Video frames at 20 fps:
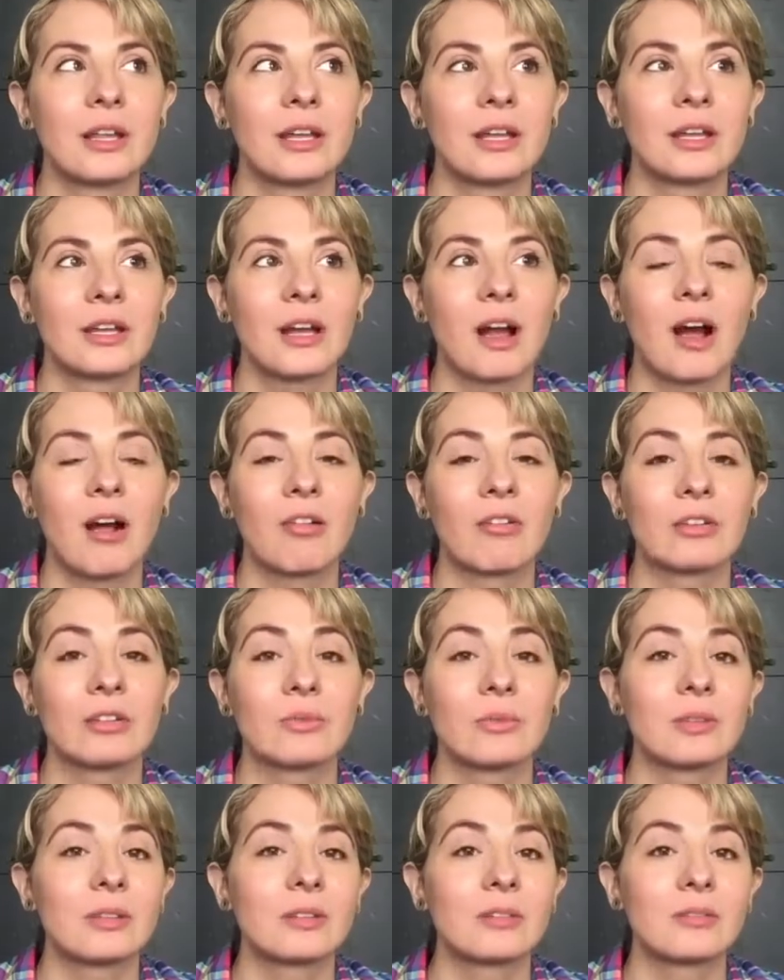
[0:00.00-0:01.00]
to, like,
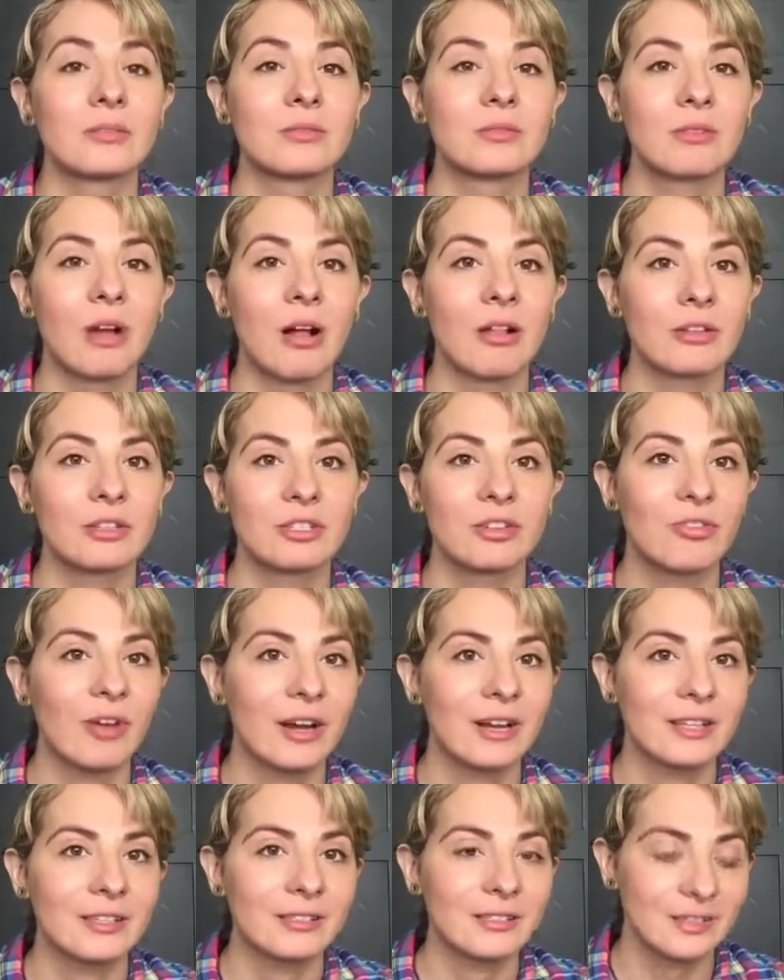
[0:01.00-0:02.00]
college with college
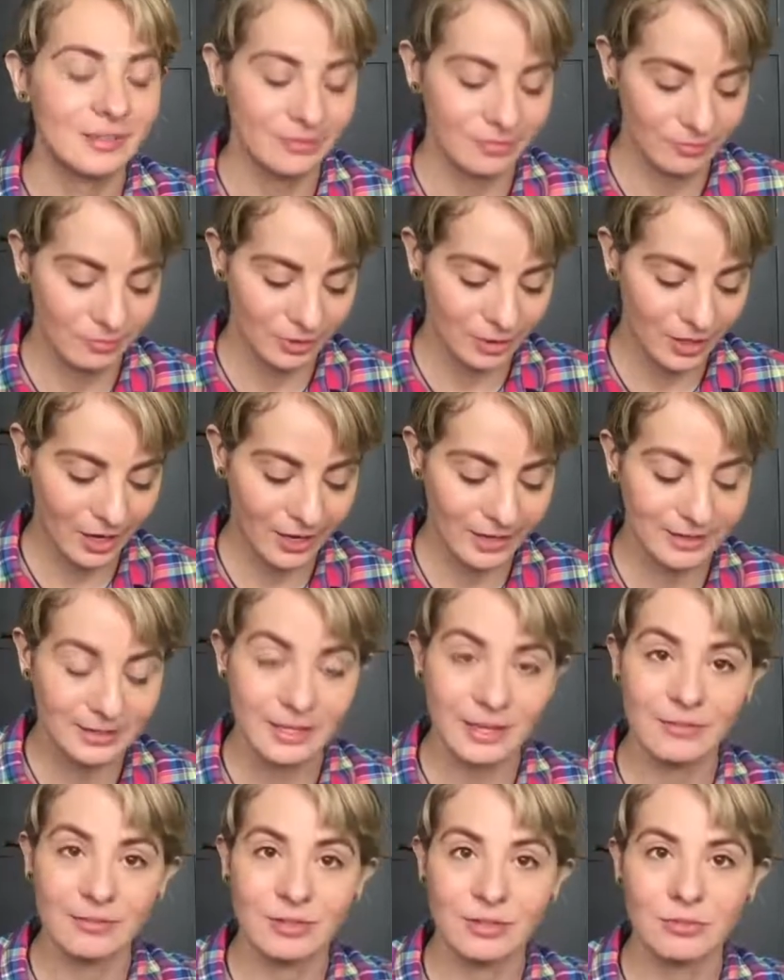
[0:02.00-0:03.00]
credits, which kind of
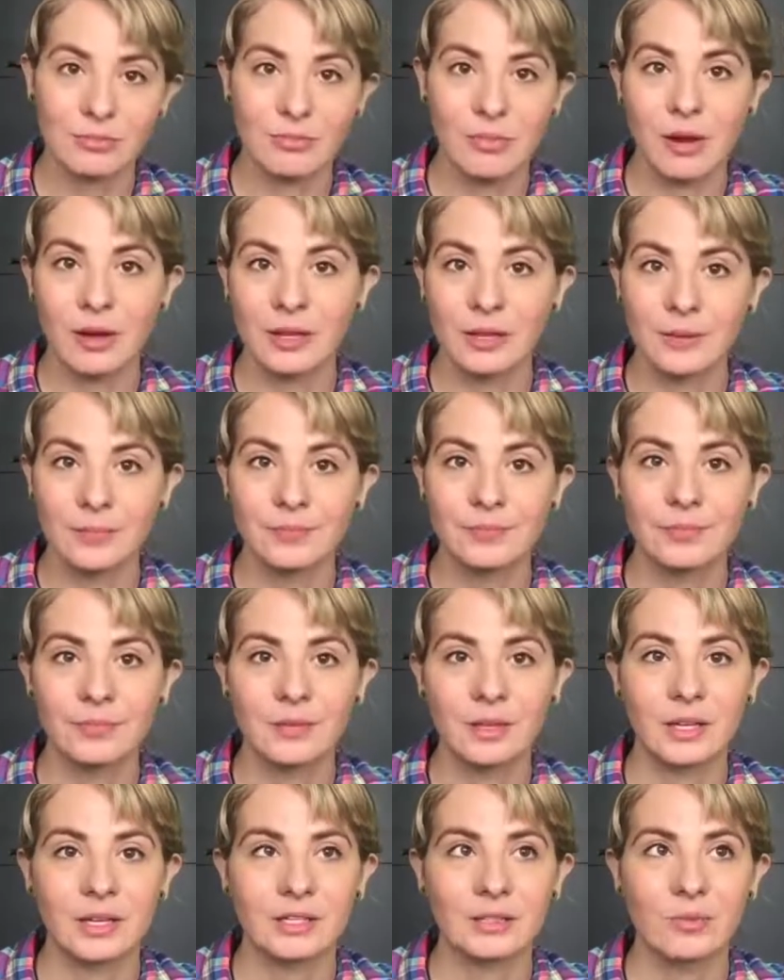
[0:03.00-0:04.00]
saved you money.
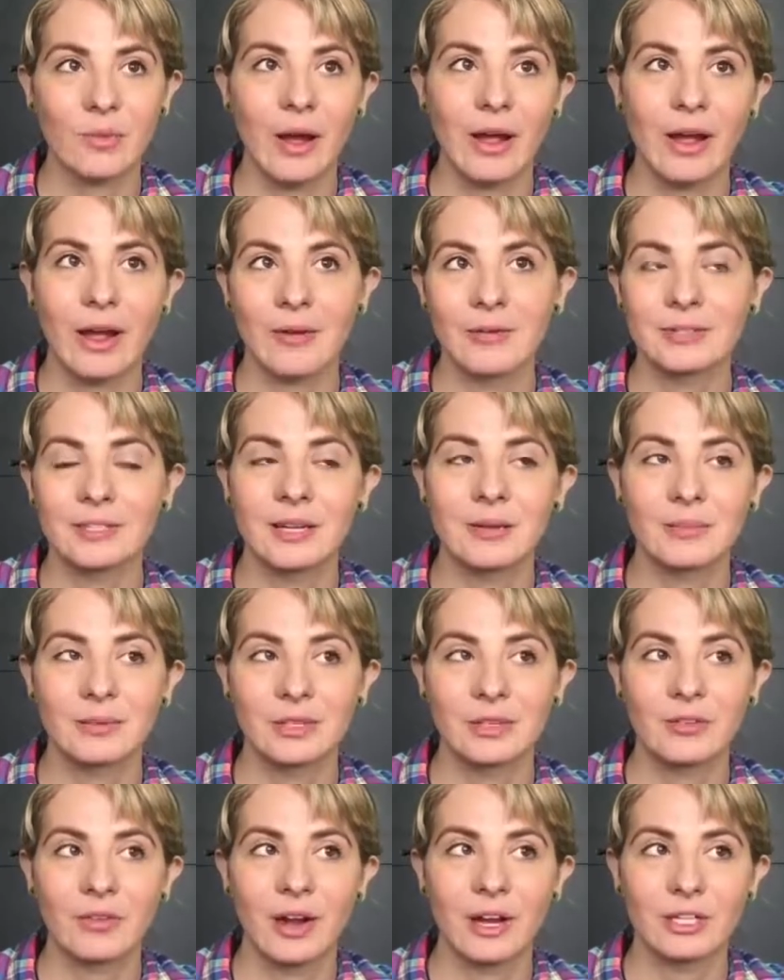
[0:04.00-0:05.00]
It's why I was
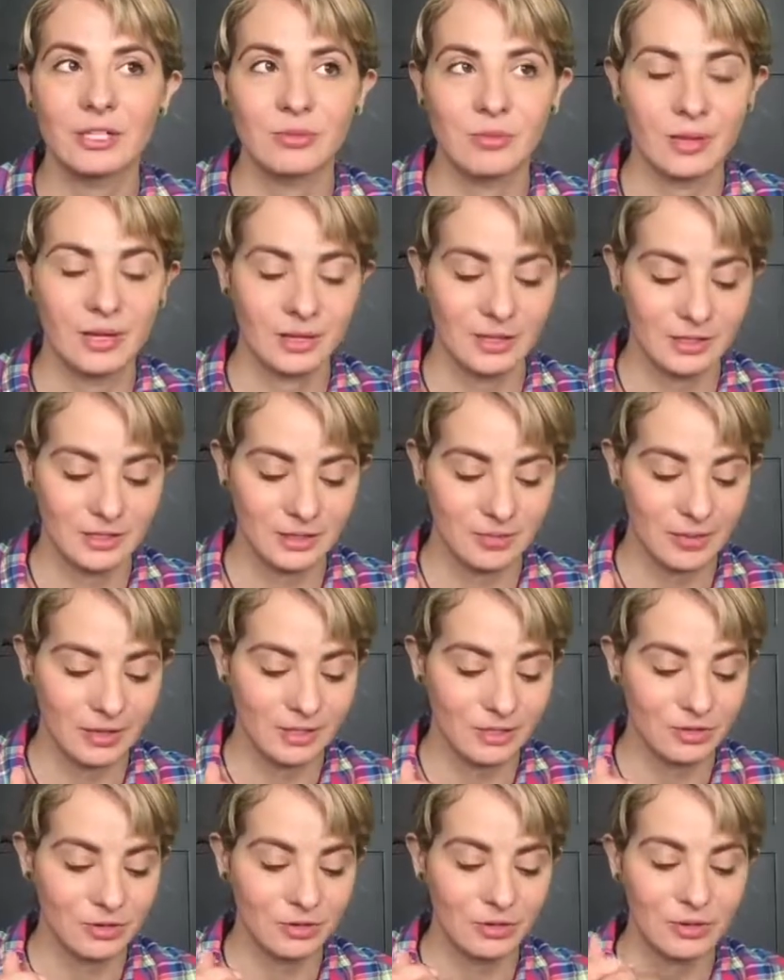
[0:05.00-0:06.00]
able to graduate a
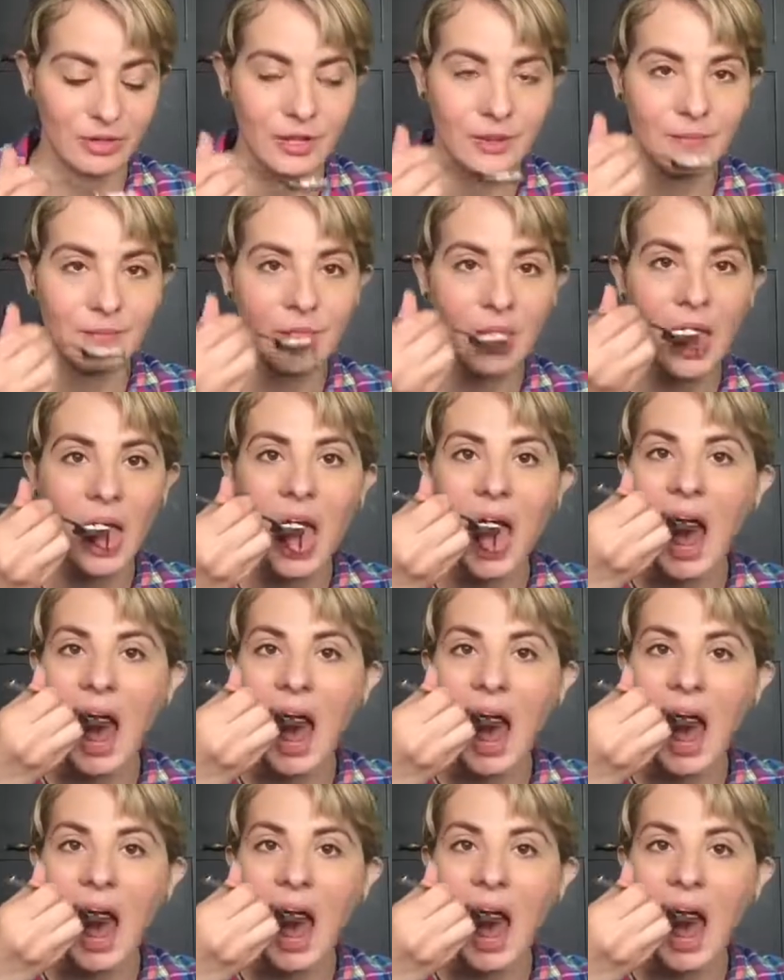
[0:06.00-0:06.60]
semester early.